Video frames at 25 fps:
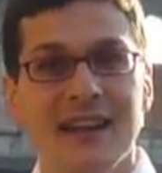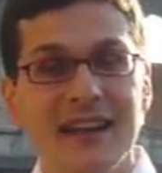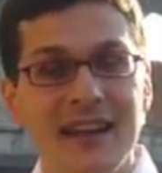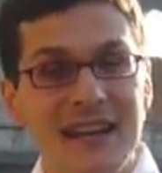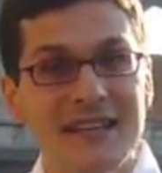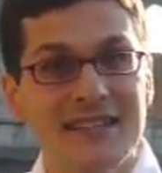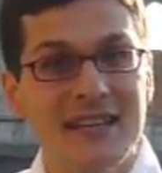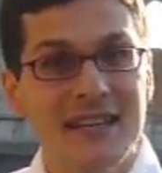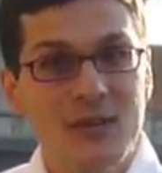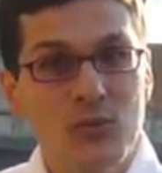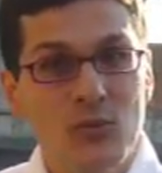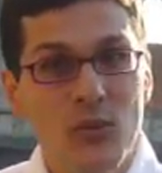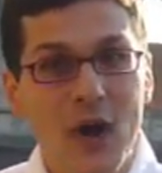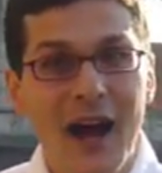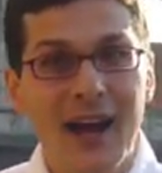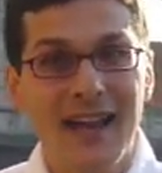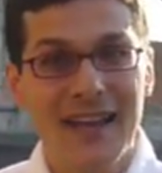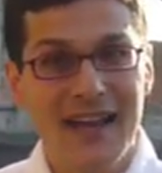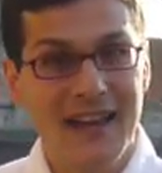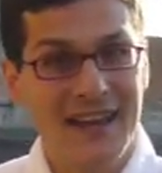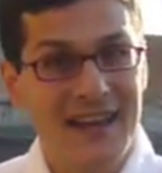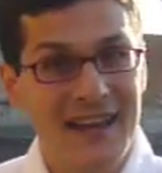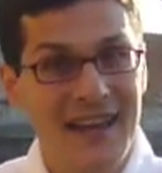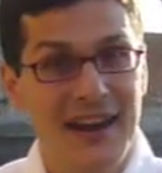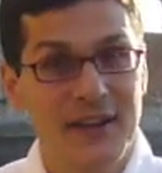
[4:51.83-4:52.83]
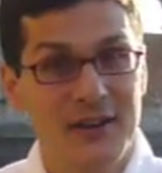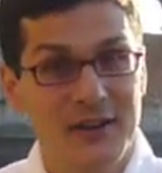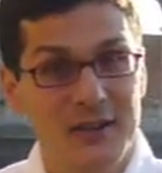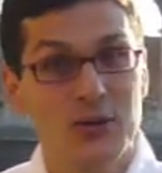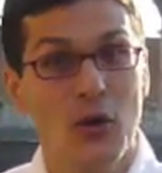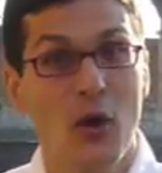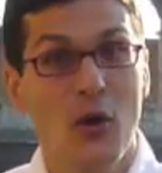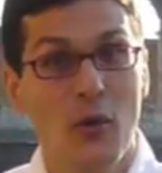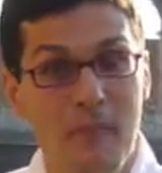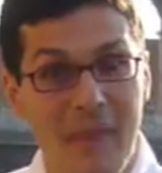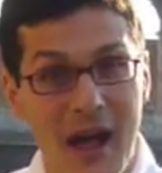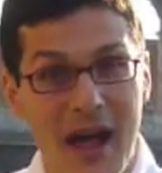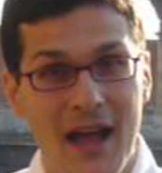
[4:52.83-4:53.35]
This is why I care
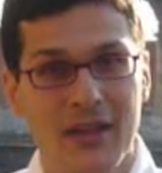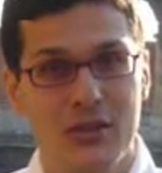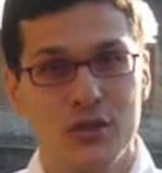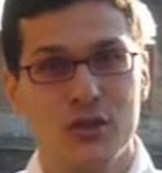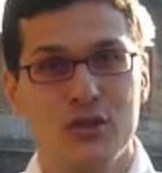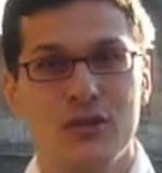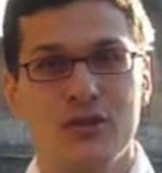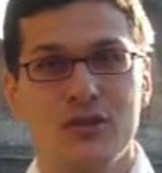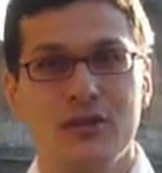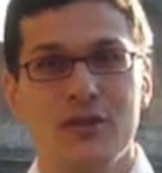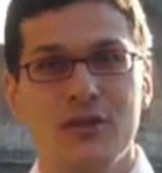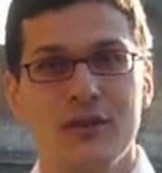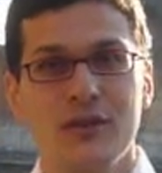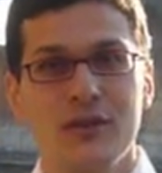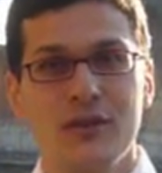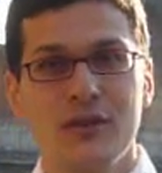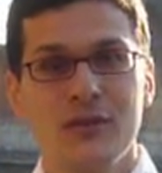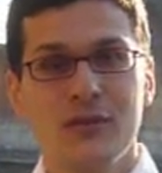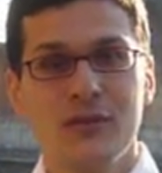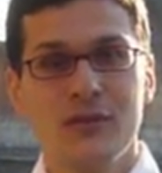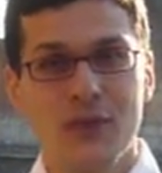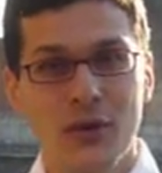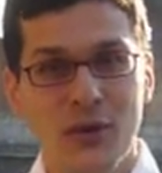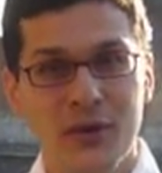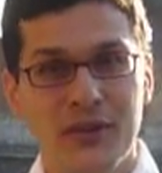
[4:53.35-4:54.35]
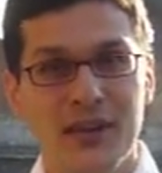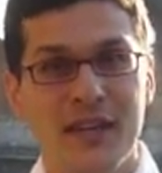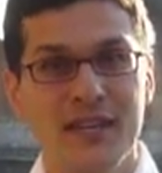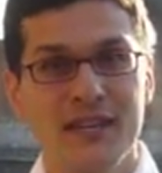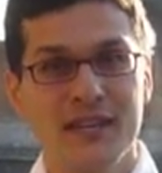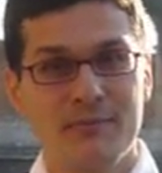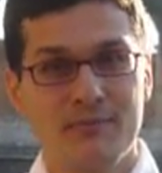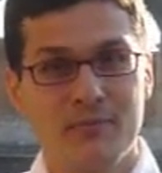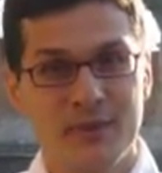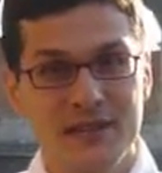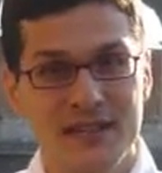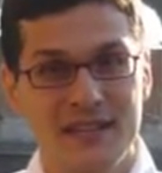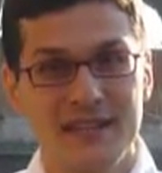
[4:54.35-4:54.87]
so much for these
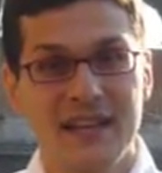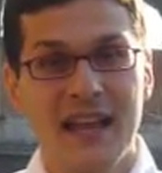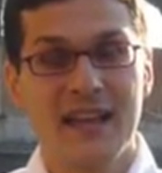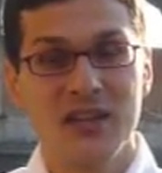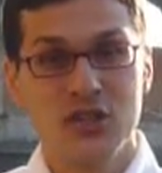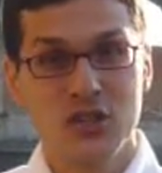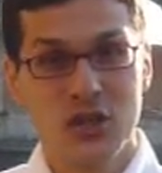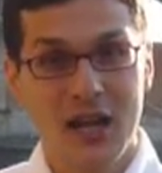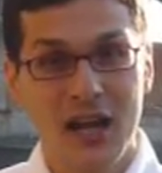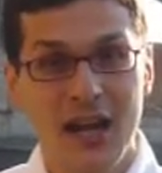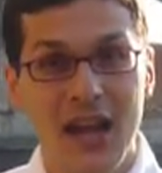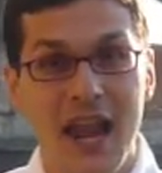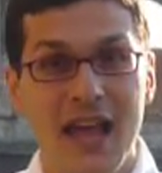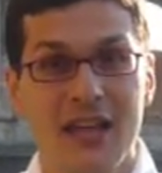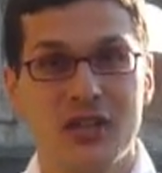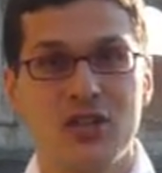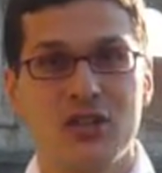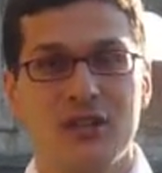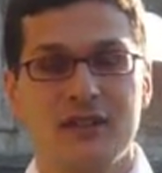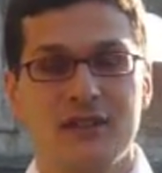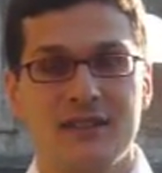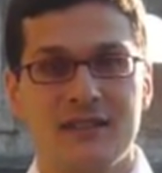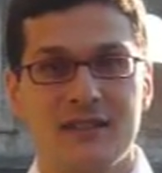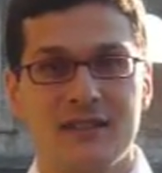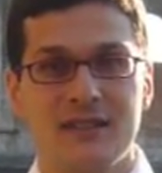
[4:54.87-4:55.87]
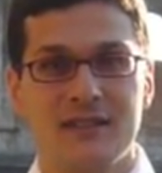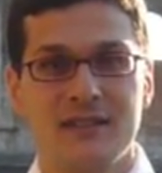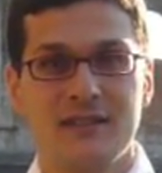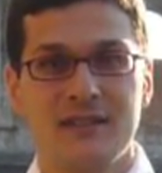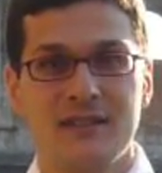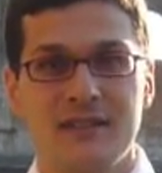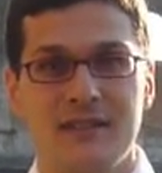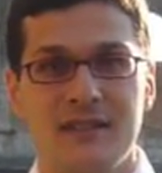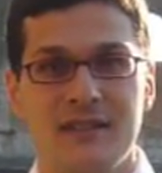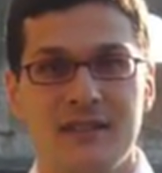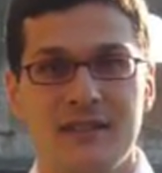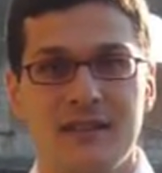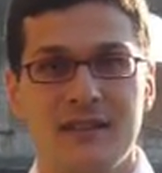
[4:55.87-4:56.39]
presidential elections.
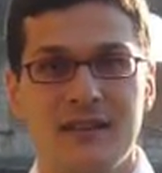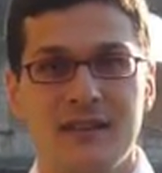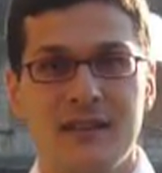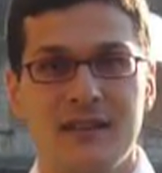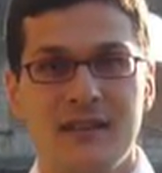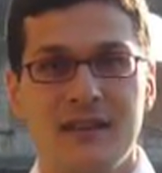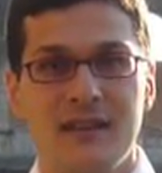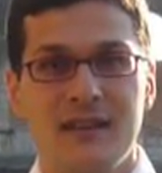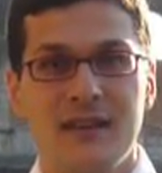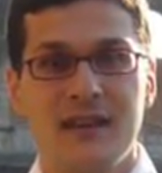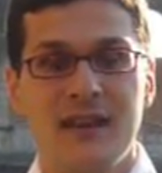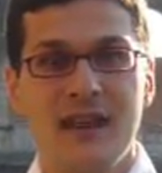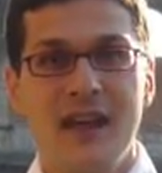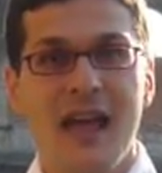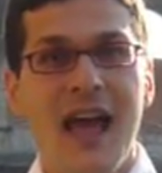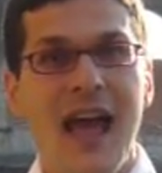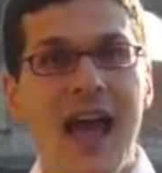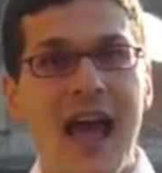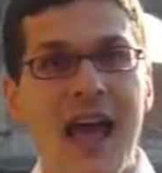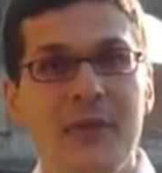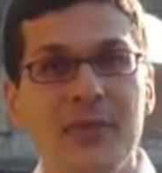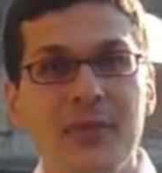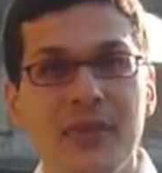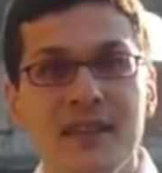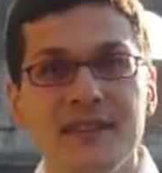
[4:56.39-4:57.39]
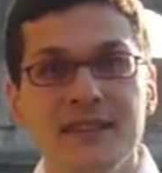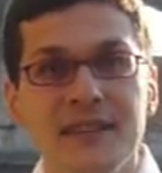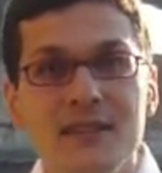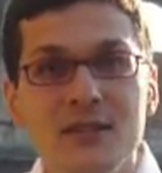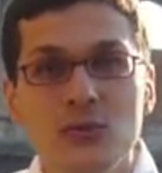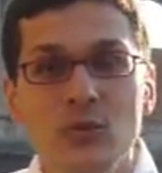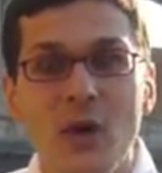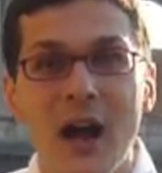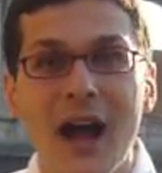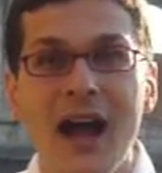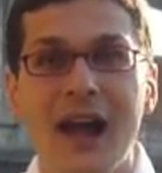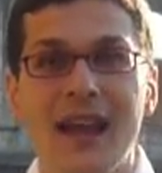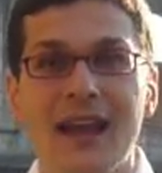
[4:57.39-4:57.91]
And this is
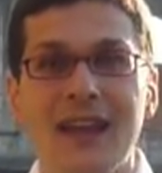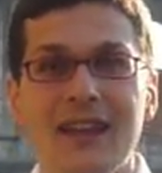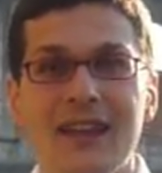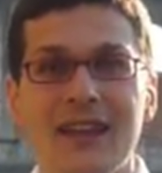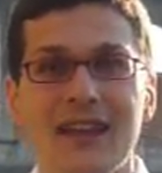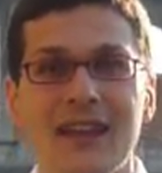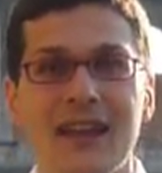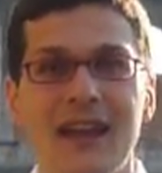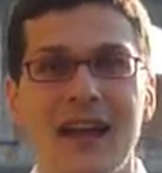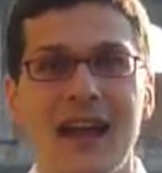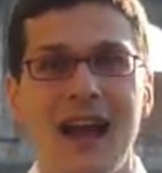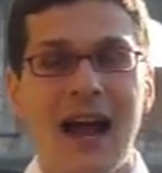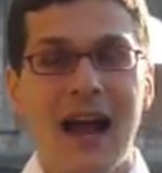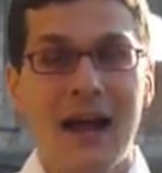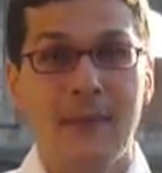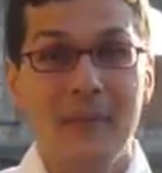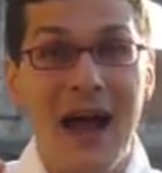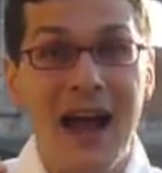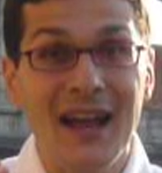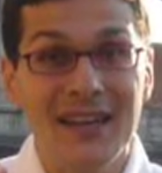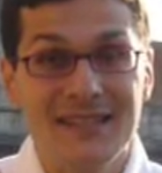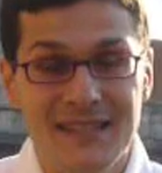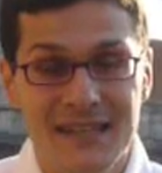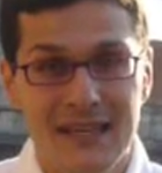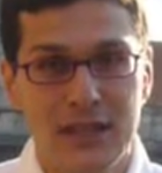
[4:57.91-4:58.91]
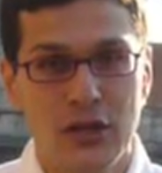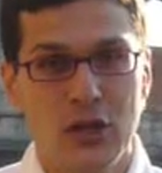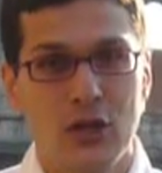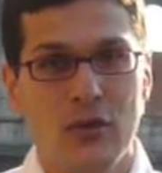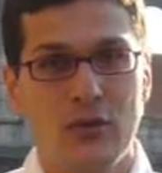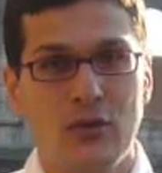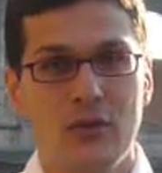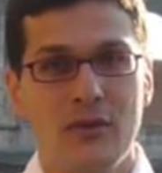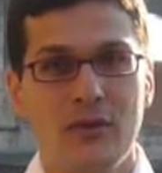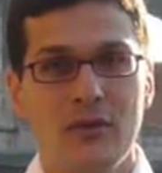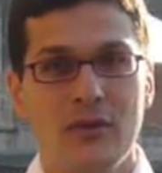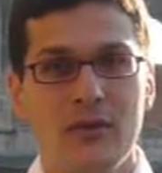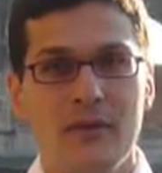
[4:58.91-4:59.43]
why I'm asking you,
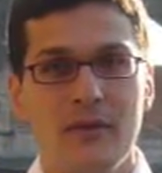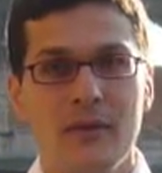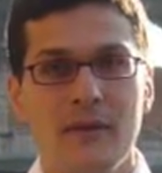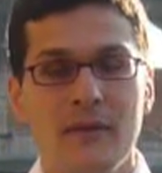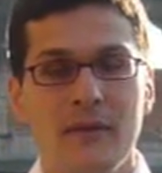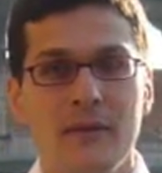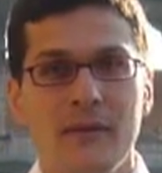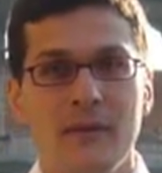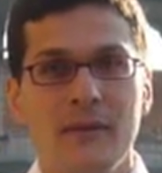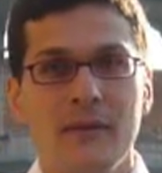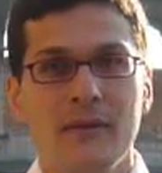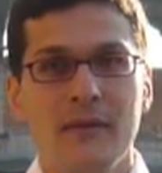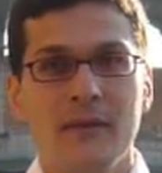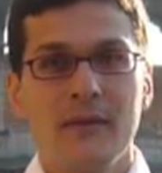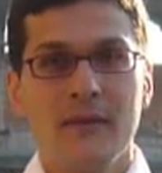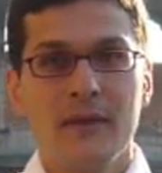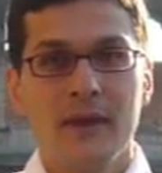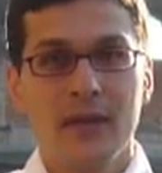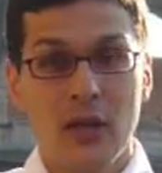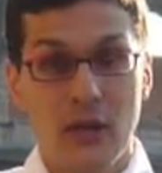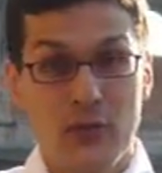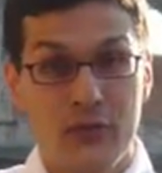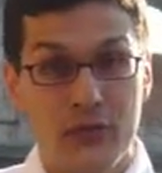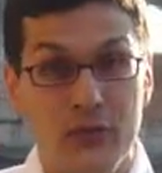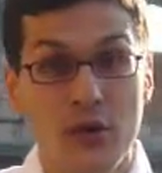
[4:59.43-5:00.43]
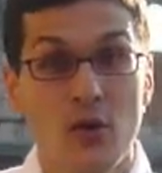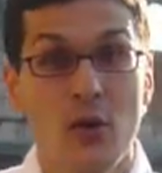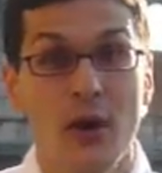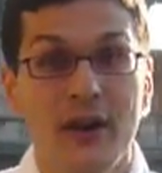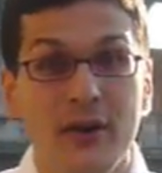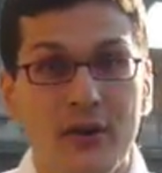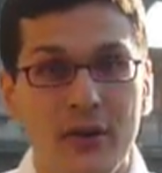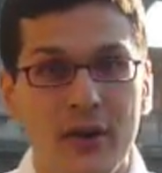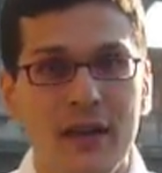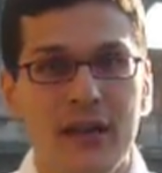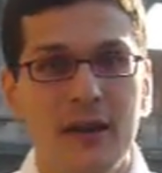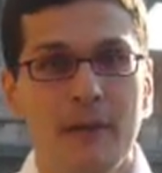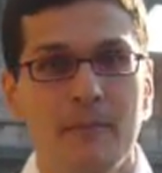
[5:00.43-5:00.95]
If you
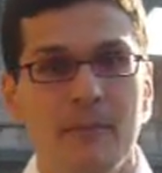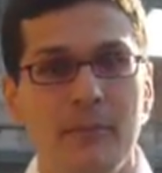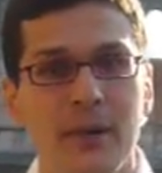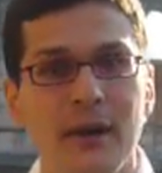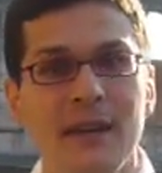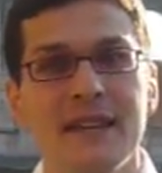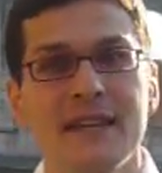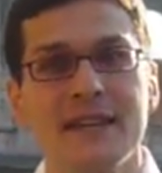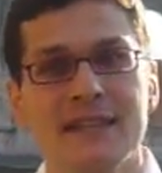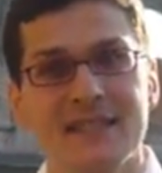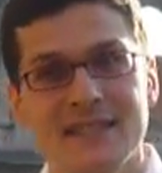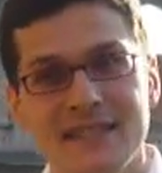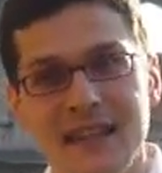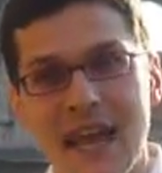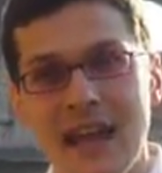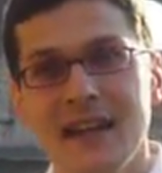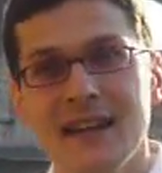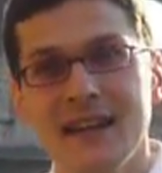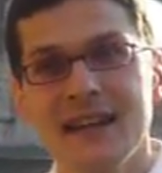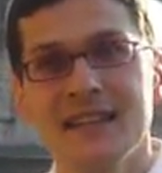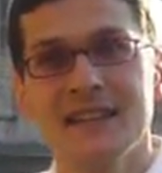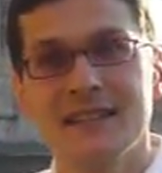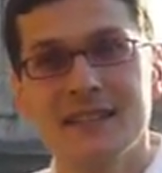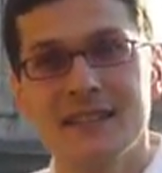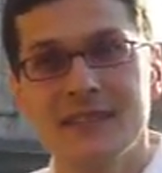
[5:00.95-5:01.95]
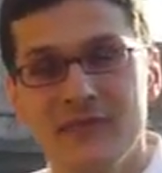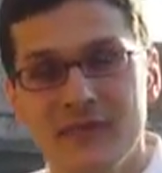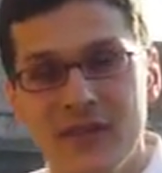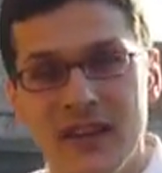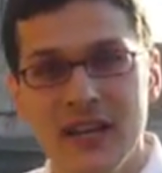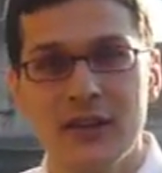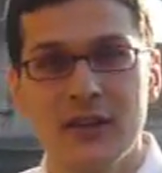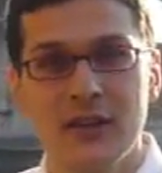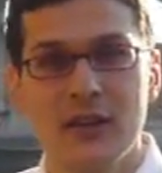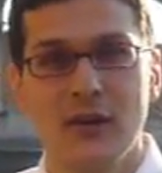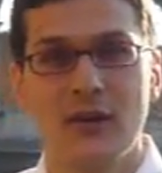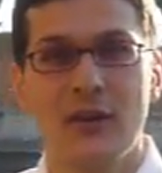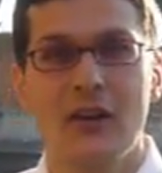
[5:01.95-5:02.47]
agree, please send this
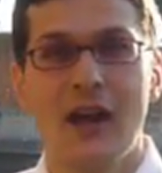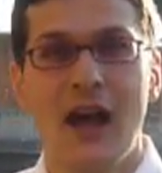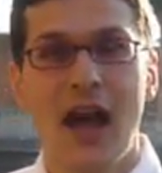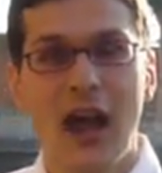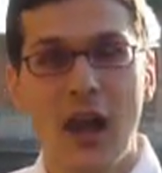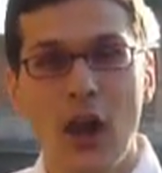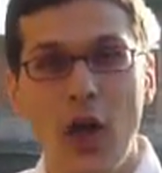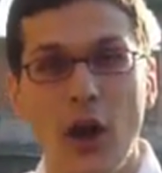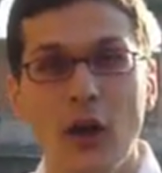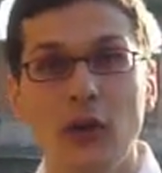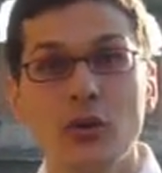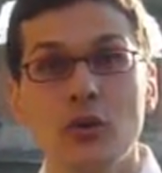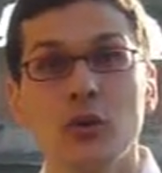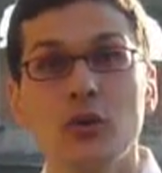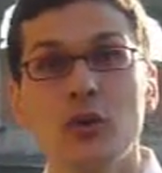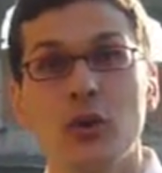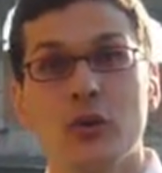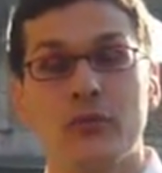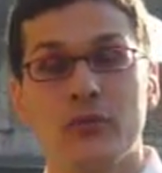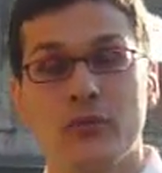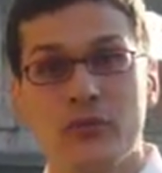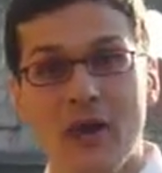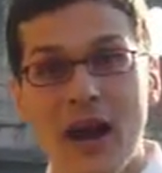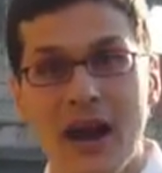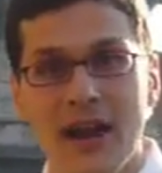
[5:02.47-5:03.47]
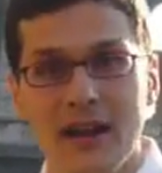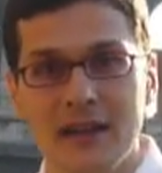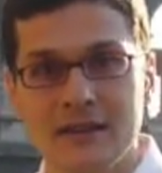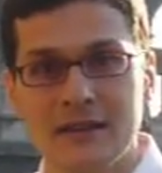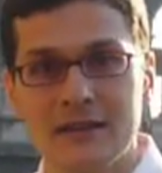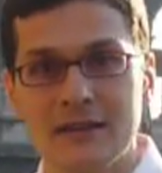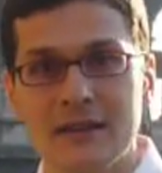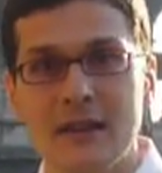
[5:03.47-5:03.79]
video along to your friends